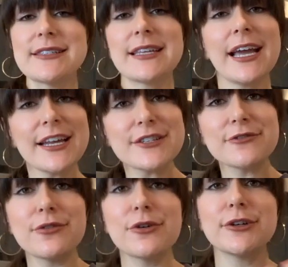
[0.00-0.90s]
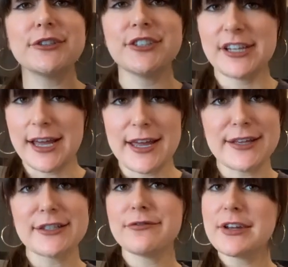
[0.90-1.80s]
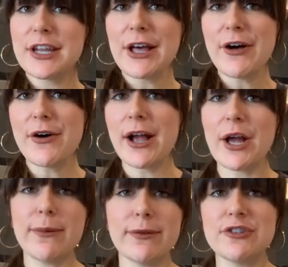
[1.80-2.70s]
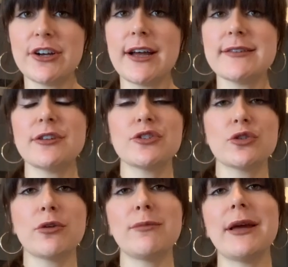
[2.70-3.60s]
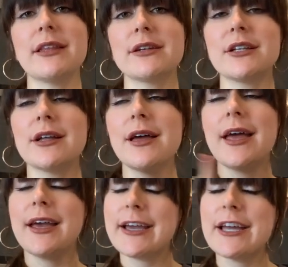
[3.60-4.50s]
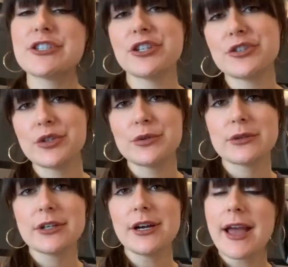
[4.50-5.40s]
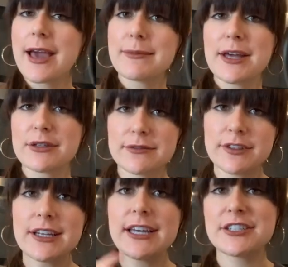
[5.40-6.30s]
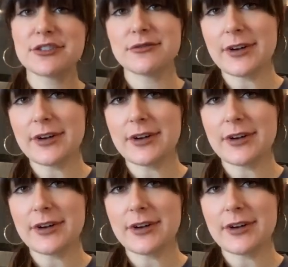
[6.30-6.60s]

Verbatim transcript: is it for today's video. I hope that you guys enjoy my little kitchen tour and my thrifted kitchen